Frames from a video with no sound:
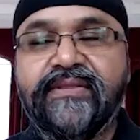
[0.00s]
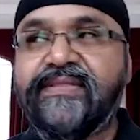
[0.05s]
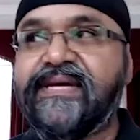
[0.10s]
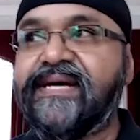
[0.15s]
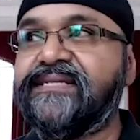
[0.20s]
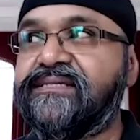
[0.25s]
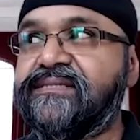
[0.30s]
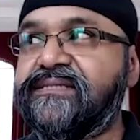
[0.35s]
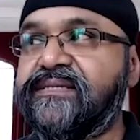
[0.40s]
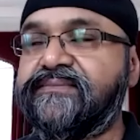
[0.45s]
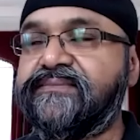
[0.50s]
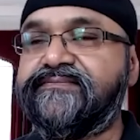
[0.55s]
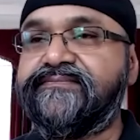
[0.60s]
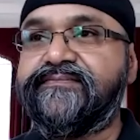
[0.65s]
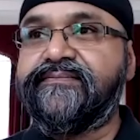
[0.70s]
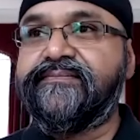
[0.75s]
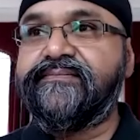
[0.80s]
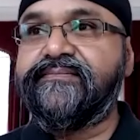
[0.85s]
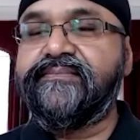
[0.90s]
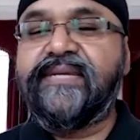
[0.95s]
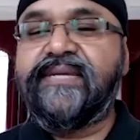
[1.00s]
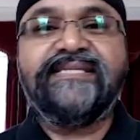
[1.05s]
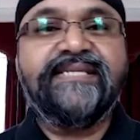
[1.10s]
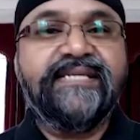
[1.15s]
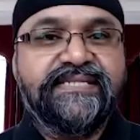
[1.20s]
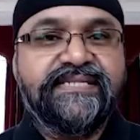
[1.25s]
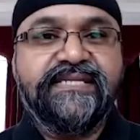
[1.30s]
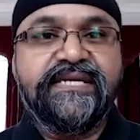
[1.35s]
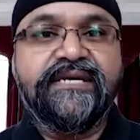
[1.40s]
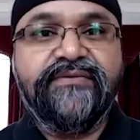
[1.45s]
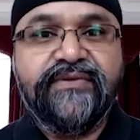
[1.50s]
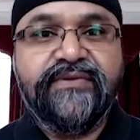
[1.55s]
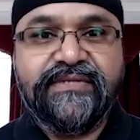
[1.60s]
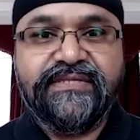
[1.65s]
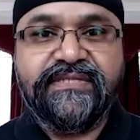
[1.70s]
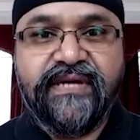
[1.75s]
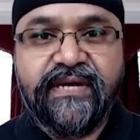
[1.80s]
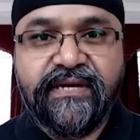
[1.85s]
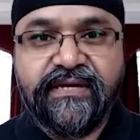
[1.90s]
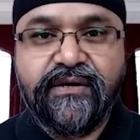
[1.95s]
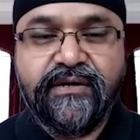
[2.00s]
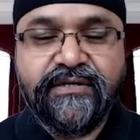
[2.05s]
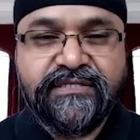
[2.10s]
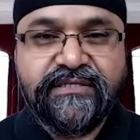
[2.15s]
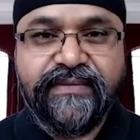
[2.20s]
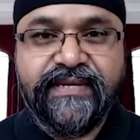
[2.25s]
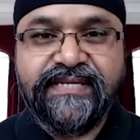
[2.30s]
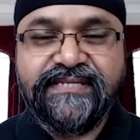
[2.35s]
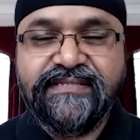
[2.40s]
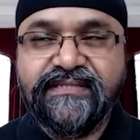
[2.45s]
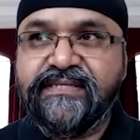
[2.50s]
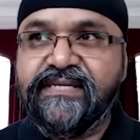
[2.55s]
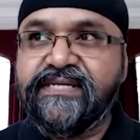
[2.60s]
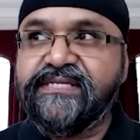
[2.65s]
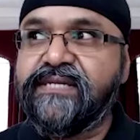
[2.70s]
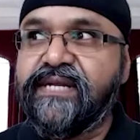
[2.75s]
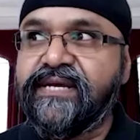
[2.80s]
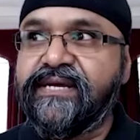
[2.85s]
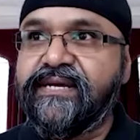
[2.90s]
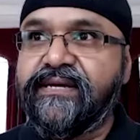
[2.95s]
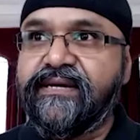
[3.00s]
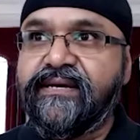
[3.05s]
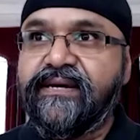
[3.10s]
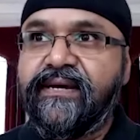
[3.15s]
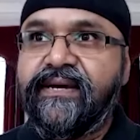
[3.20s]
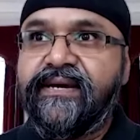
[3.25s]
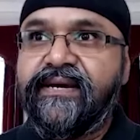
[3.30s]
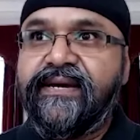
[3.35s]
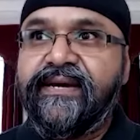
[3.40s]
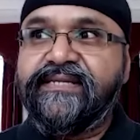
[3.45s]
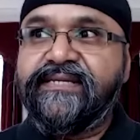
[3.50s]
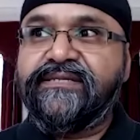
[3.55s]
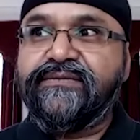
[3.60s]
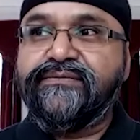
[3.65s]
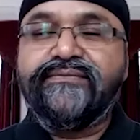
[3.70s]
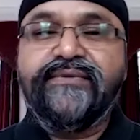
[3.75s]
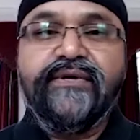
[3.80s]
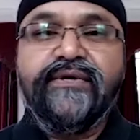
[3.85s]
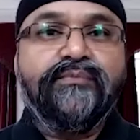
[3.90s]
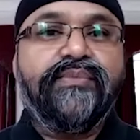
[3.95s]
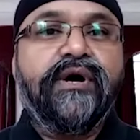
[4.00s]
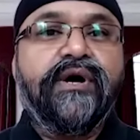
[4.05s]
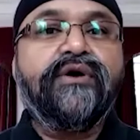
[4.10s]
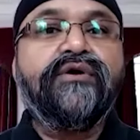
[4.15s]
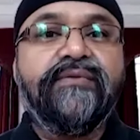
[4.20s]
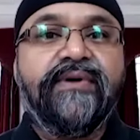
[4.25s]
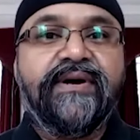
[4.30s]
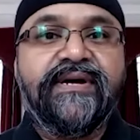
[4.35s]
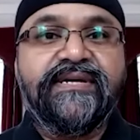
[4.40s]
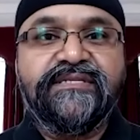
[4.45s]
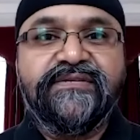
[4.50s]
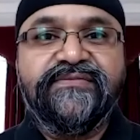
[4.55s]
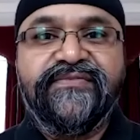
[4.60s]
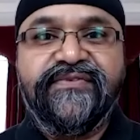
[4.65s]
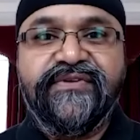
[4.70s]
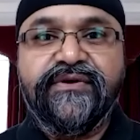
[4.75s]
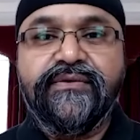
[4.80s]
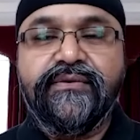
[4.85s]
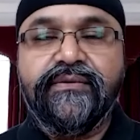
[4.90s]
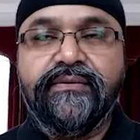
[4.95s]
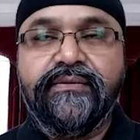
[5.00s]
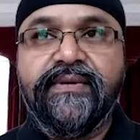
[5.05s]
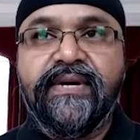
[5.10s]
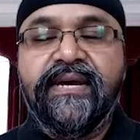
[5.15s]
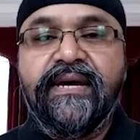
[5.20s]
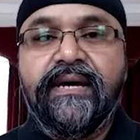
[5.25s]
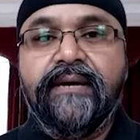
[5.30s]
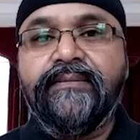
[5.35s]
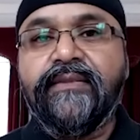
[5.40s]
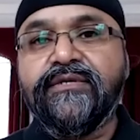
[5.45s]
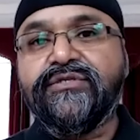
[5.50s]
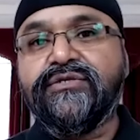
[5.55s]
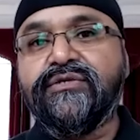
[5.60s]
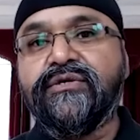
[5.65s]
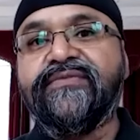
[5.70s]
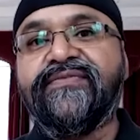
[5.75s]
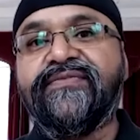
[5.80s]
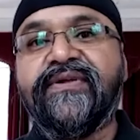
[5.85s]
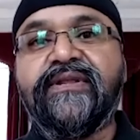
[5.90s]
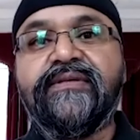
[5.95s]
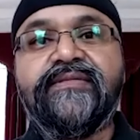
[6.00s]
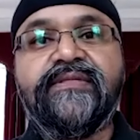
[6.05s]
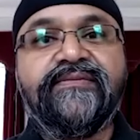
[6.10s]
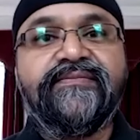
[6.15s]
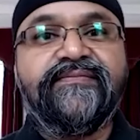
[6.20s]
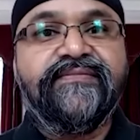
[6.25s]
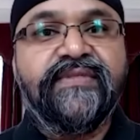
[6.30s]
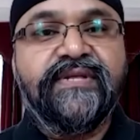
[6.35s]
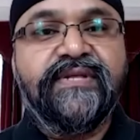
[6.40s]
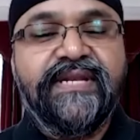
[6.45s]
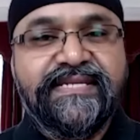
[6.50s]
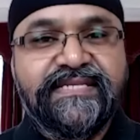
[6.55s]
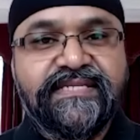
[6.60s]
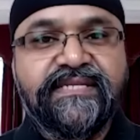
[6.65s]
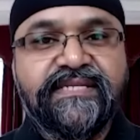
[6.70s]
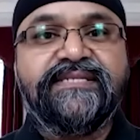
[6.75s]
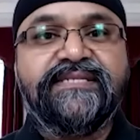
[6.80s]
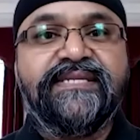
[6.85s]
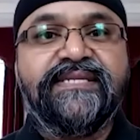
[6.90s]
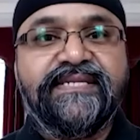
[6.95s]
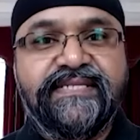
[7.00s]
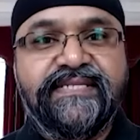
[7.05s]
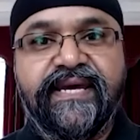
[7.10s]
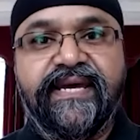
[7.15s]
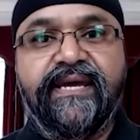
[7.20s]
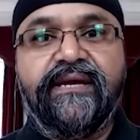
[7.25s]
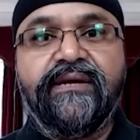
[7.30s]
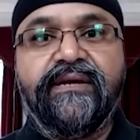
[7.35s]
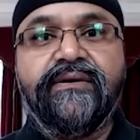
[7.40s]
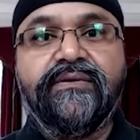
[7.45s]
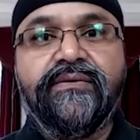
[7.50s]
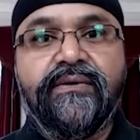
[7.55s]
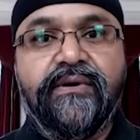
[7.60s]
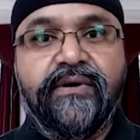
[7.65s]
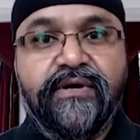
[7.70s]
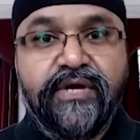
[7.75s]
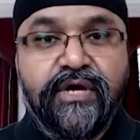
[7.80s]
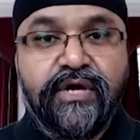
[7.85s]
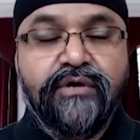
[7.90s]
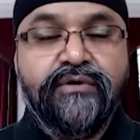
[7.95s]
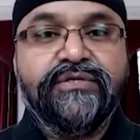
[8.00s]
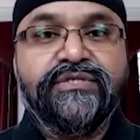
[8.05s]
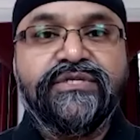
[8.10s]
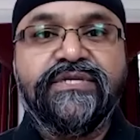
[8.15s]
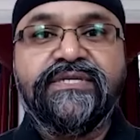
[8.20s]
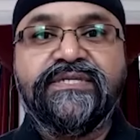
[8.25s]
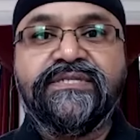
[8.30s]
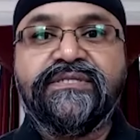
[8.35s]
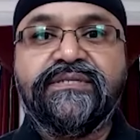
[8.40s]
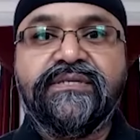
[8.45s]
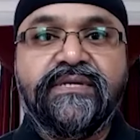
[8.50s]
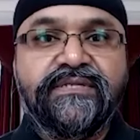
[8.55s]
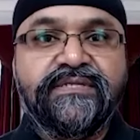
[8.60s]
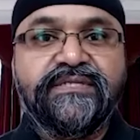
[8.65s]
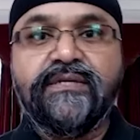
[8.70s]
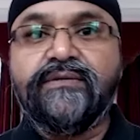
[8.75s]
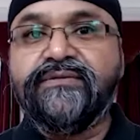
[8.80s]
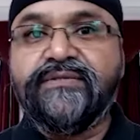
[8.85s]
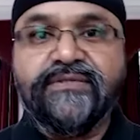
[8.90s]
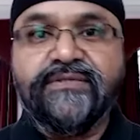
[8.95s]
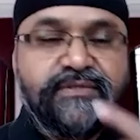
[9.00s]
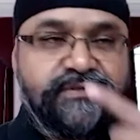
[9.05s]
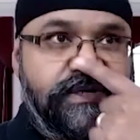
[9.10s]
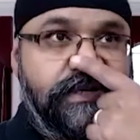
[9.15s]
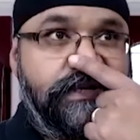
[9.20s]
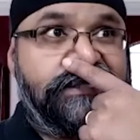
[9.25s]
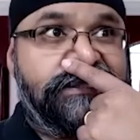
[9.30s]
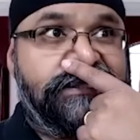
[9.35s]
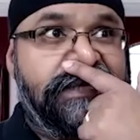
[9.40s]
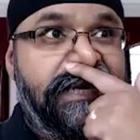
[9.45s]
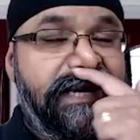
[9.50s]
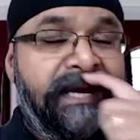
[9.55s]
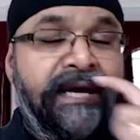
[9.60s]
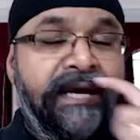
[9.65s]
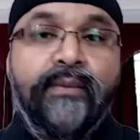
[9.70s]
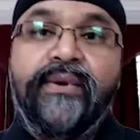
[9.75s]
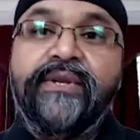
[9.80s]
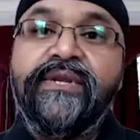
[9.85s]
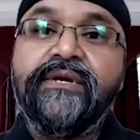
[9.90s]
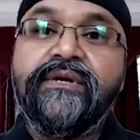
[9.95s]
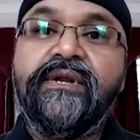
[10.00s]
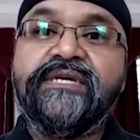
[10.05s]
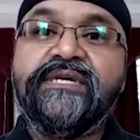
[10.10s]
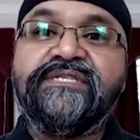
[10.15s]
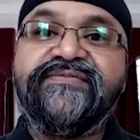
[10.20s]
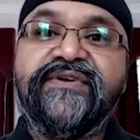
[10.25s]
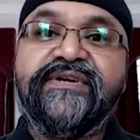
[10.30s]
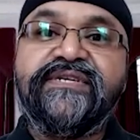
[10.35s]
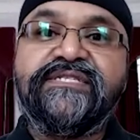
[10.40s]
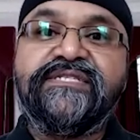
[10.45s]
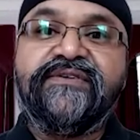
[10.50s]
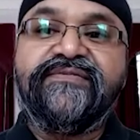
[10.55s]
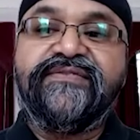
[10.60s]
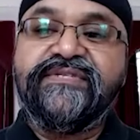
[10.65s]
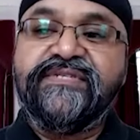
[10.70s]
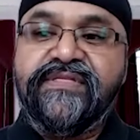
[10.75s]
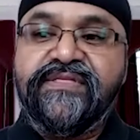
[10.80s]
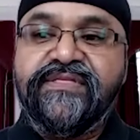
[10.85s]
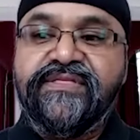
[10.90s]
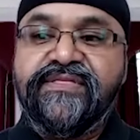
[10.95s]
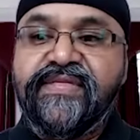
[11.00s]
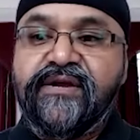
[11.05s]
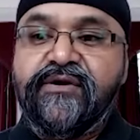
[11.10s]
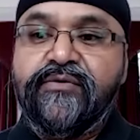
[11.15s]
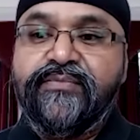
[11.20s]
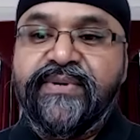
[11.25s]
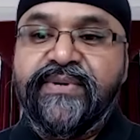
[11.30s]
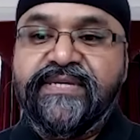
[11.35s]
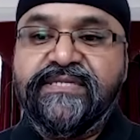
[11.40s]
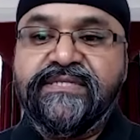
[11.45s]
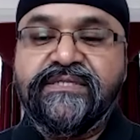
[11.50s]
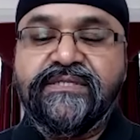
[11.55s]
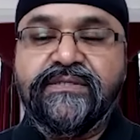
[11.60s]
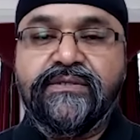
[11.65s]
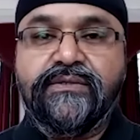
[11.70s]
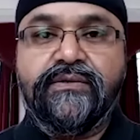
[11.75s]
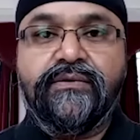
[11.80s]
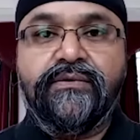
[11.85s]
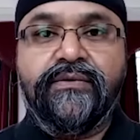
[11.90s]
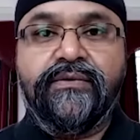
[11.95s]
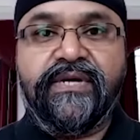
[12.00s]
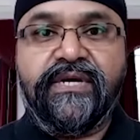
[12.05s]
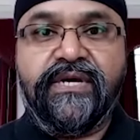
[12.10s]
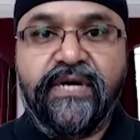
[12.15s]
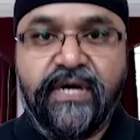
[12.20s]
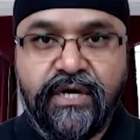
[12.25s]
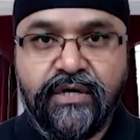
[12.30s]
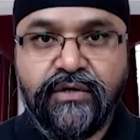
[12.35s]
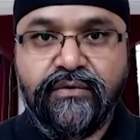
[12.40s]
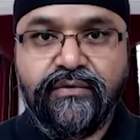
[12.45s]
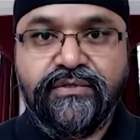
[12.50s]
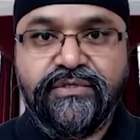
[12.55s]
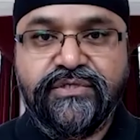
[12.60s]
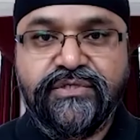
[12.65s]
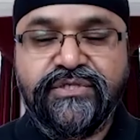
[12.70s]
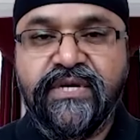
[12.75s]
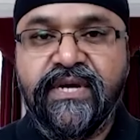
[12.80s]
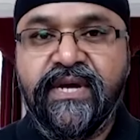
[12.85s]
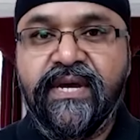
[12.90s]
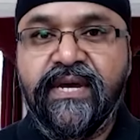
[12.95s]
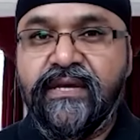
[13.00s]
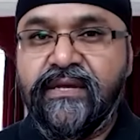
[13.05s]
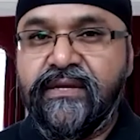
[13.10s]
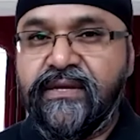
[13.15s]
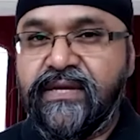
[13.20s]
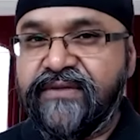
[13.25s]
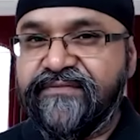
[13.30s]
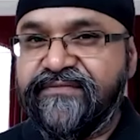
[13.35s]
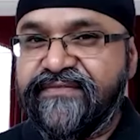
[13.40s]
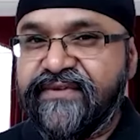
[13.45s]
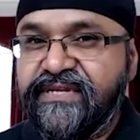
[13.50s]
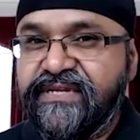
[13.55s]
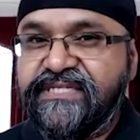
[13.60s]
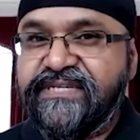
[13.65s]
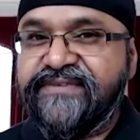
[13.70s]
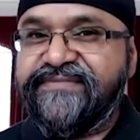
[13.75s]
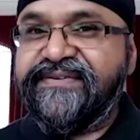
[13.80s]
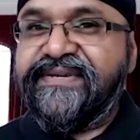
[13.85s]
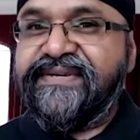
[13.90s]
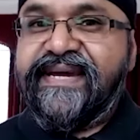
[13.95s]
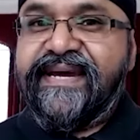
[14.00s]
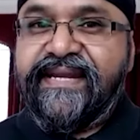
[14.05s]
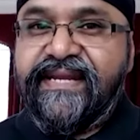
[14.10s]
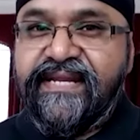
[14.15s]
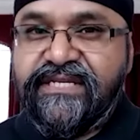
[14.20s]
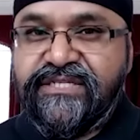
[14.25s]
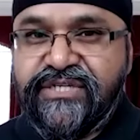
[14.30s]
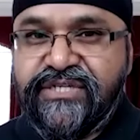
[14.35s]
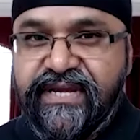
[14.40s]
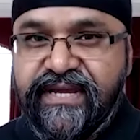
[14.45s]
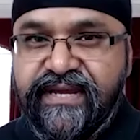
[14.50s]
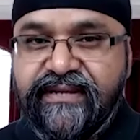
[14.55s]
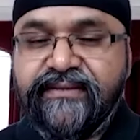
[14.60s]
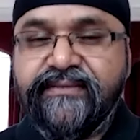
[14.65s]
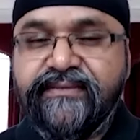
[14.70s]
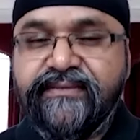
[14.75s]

that's a that's a serious dichotomy, isn't it? It's like a it's a real polarized view. I'm not sure if any of the, the listeners today who are coaches, consultants, or trainers, when you classify yourself as a therapist or a coach, you get a very different energy,